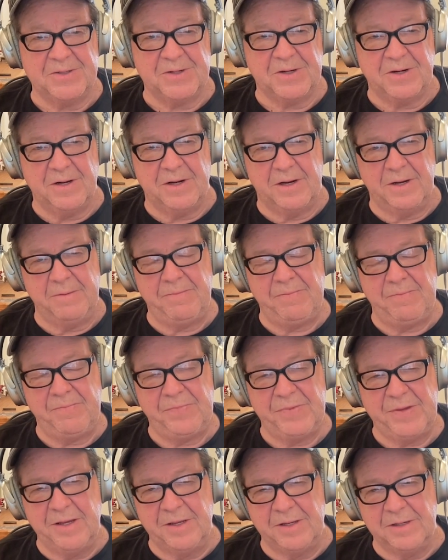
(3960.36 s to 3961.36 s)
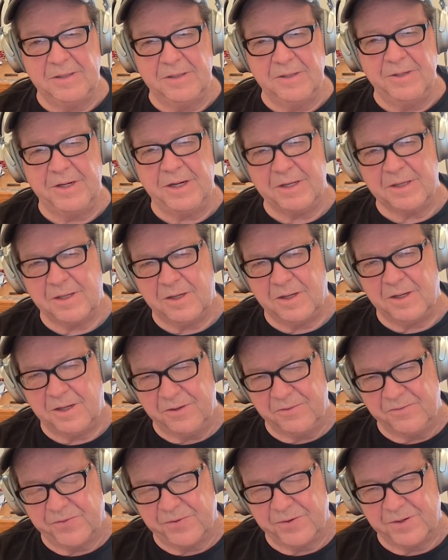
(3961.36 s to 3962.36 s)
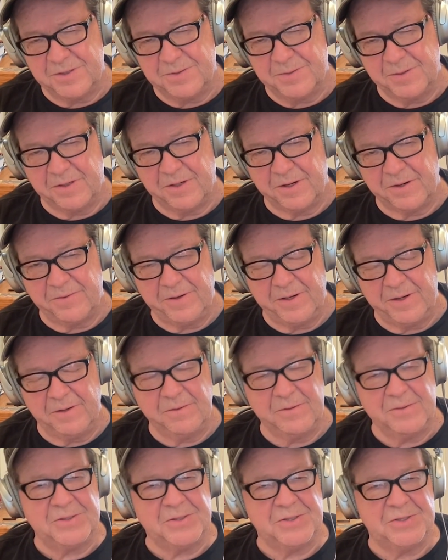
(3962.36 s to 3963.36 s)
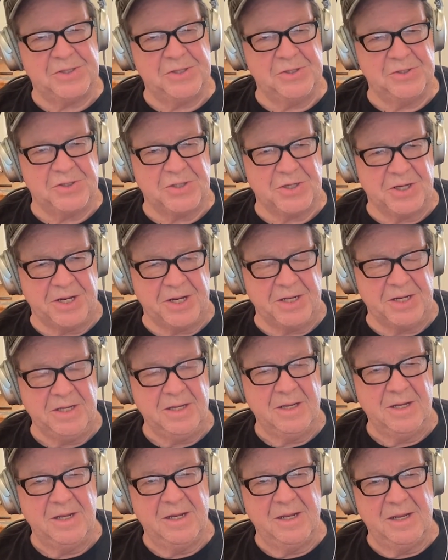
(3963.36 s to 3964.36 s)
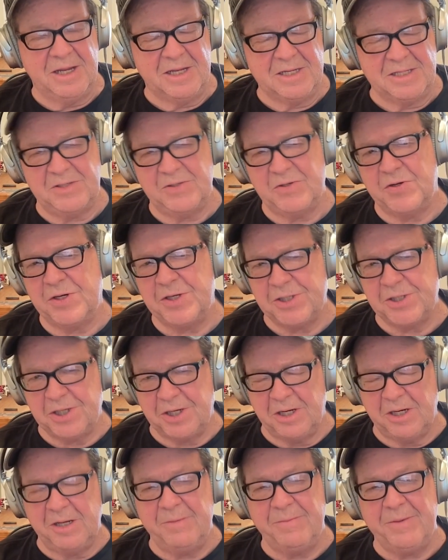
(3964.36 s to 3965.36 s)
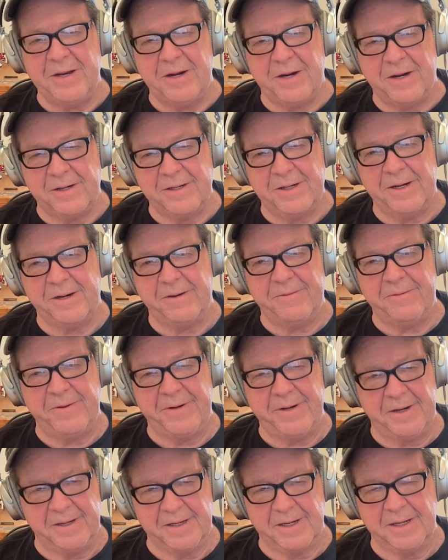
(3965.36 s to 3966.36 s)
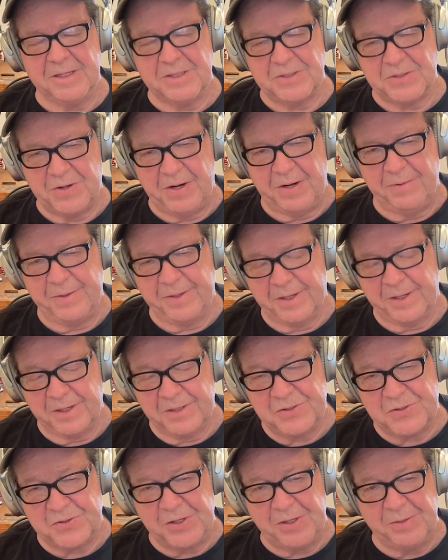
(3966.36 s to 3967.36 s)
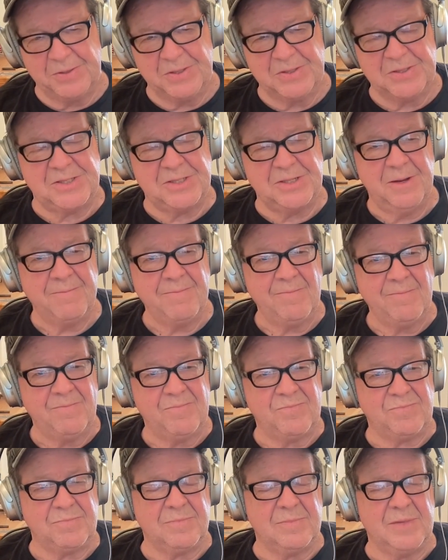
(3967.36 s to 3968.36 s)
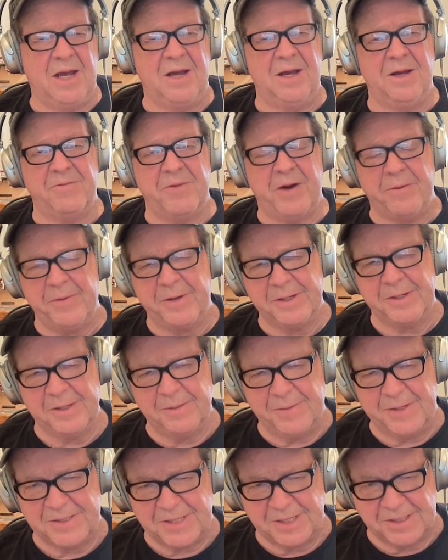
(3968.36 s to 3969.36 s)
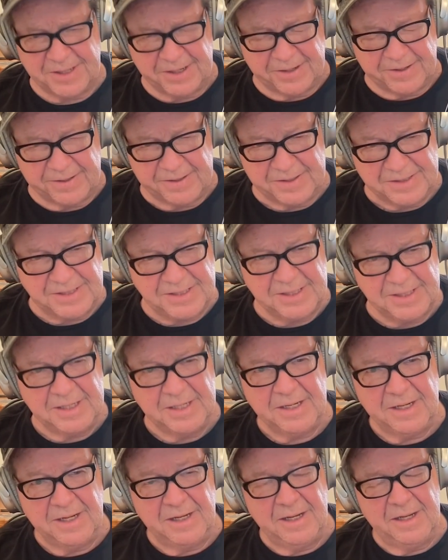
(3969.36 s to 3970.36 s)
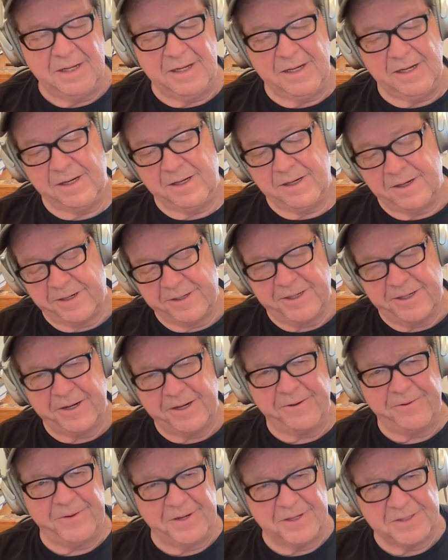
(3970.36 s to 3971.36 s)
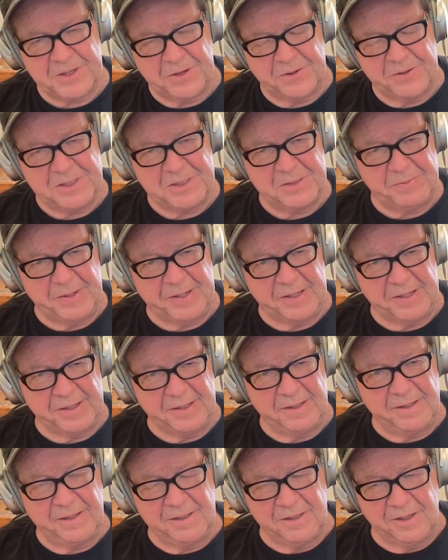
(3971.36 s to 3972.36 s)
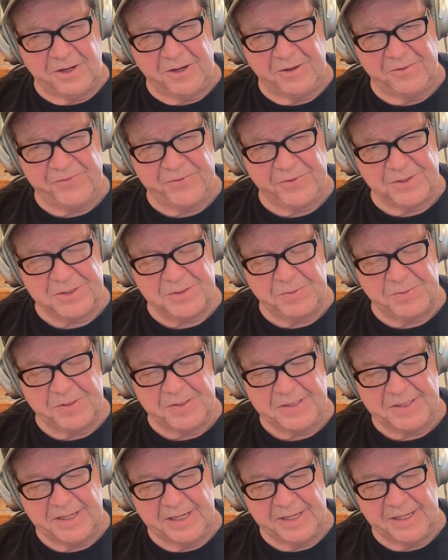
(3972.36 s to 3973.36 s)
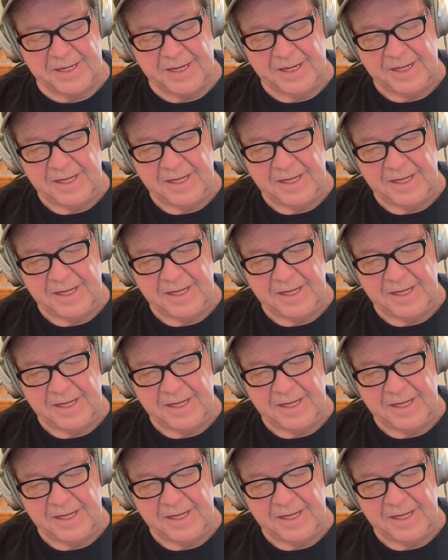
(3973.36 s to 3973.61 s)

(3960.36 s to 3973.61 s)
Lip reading: are gone, including law enforcement guardrail, which has traditionally been our guardrail against right-wing extremists, right-wing domestic terrorists. Our guardrail's always been law enforcement, and